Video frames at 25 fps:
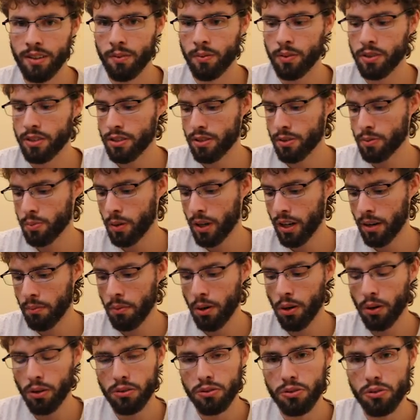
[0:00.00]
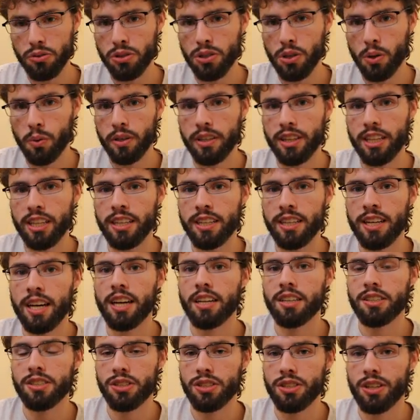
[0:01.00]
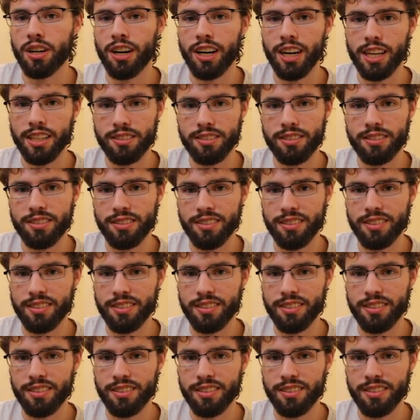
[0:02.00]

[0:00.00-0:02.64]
which is why I'm also showing the next shot.